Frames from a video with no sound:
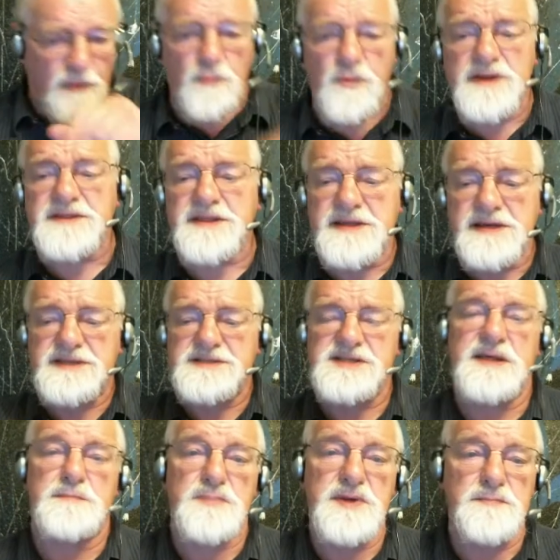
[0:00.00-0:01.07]
One thing is
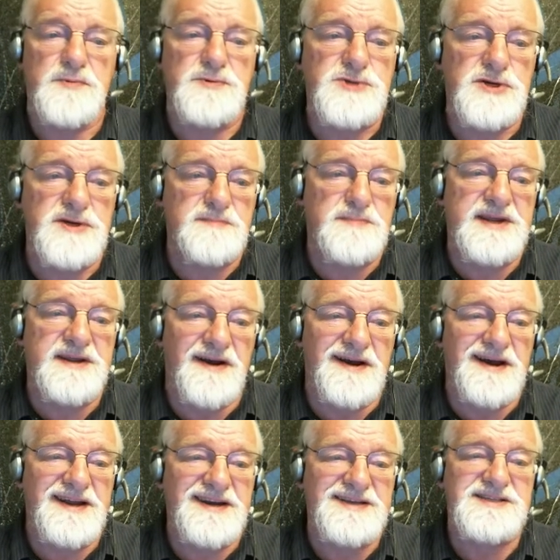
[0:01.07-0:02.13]
that people should be
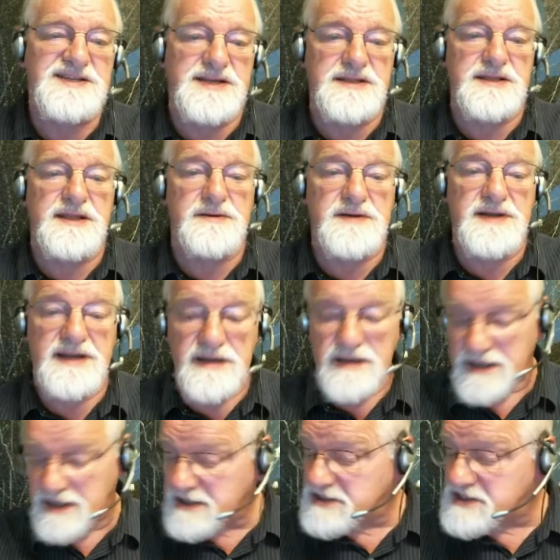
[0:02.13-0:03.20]
honest in their
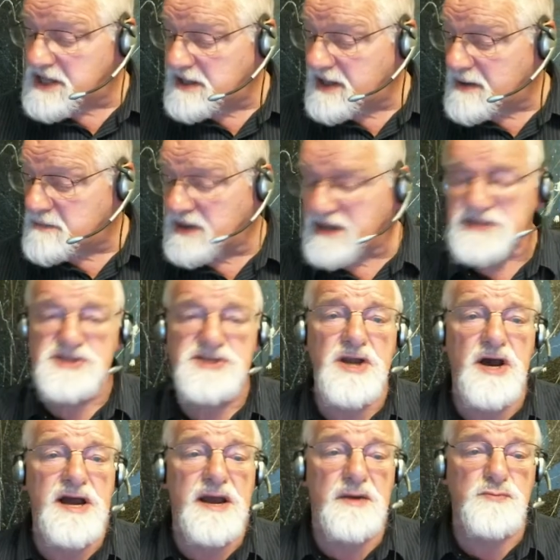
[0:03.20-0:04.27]
dealings, and that means
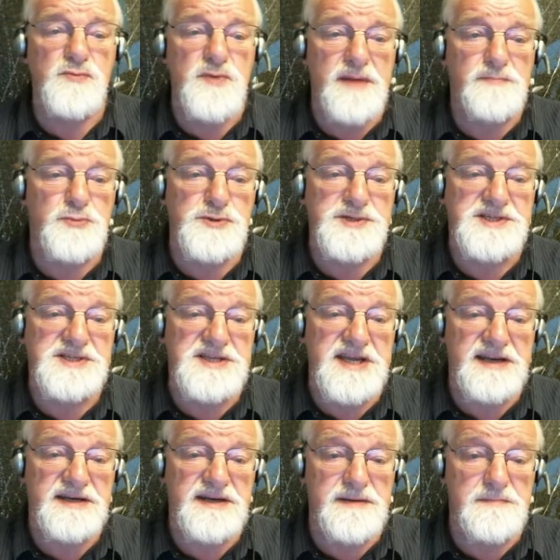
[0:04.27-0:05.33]
not
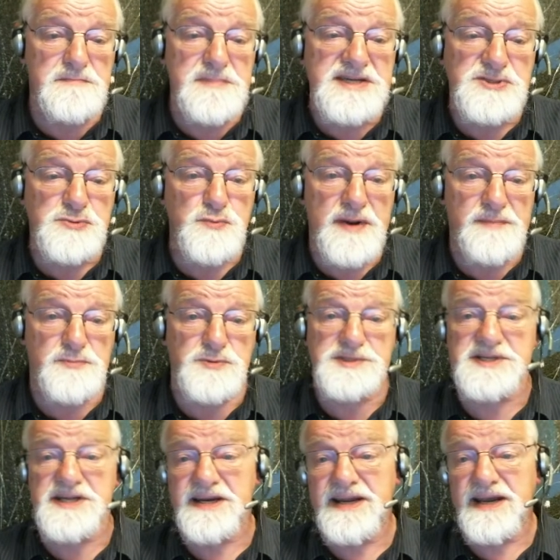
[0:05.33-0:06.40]
represent
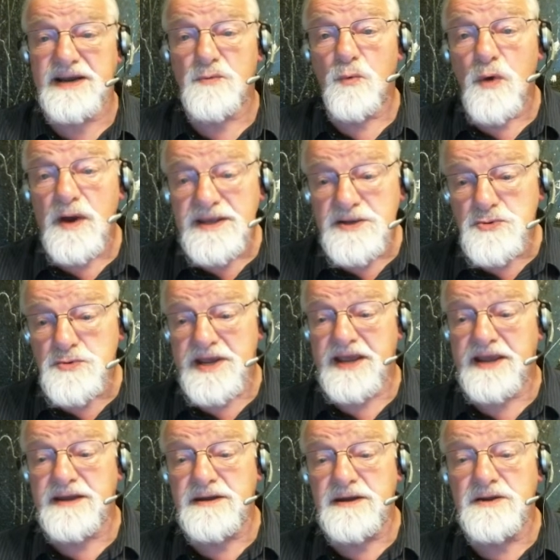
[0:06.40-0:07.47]
misrepresenting what you
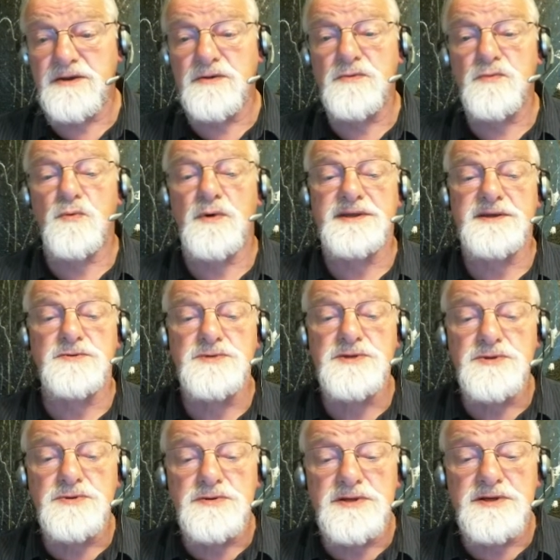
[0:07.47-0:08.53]
can do, what you
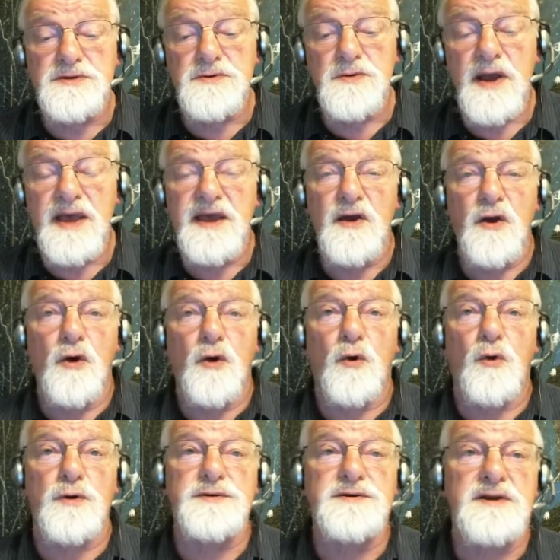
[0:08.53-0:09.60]
do do,
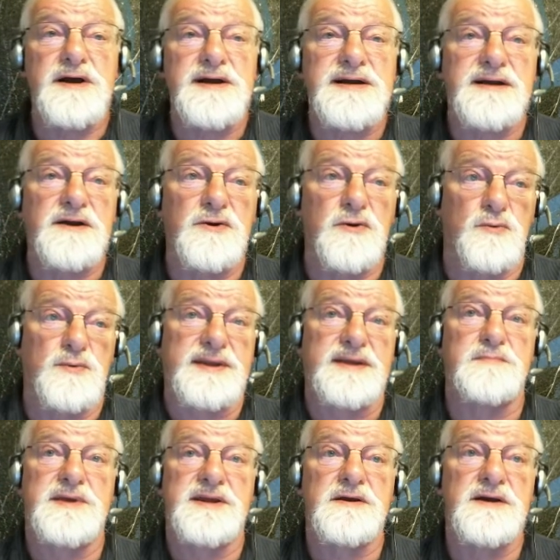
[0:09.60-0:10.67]
or not
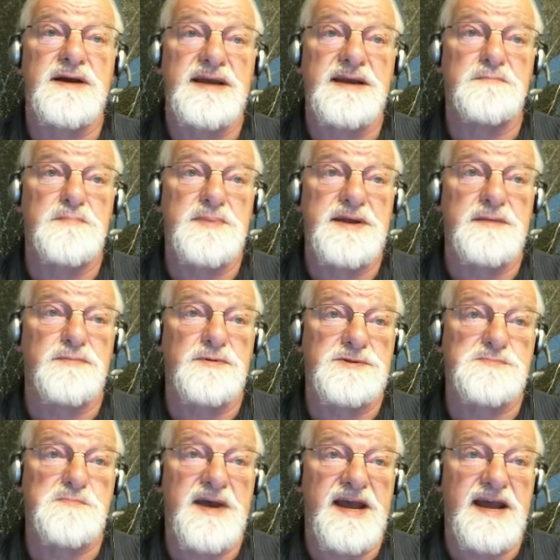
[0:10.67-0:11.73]
going behind
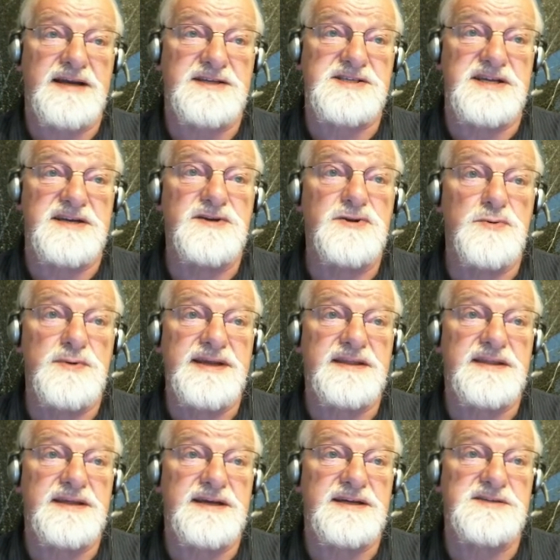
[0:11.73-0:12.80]
people's backs and doing
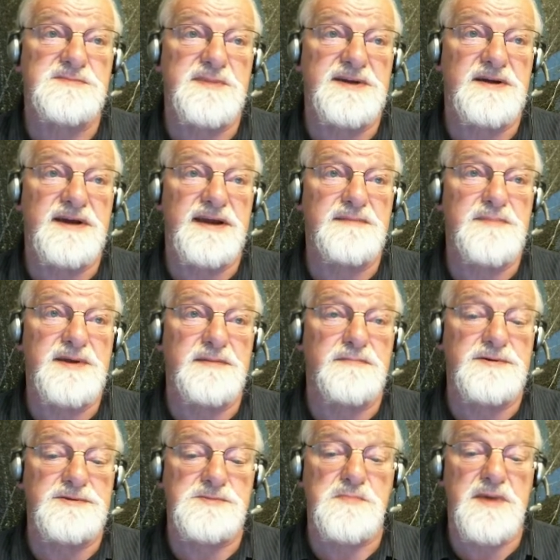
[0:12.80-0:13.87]
things behind
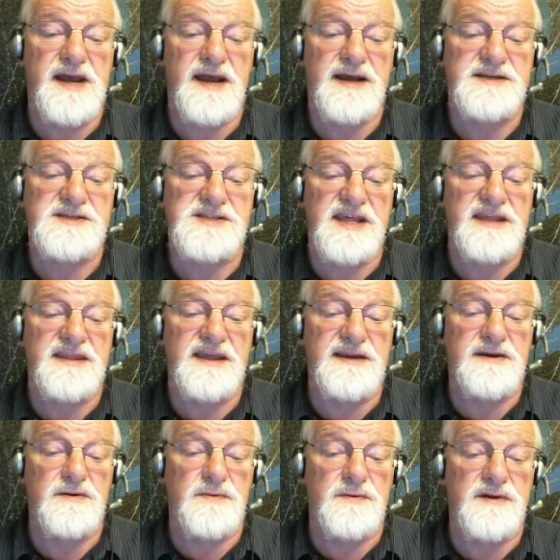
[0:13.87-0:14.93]
people's backs that they
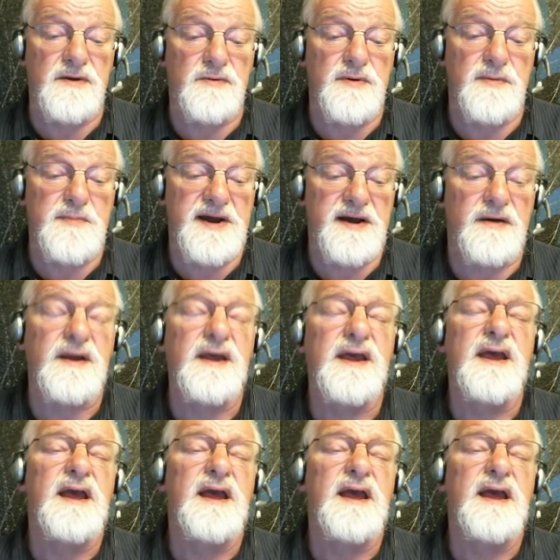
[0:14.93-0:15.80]
don't know about.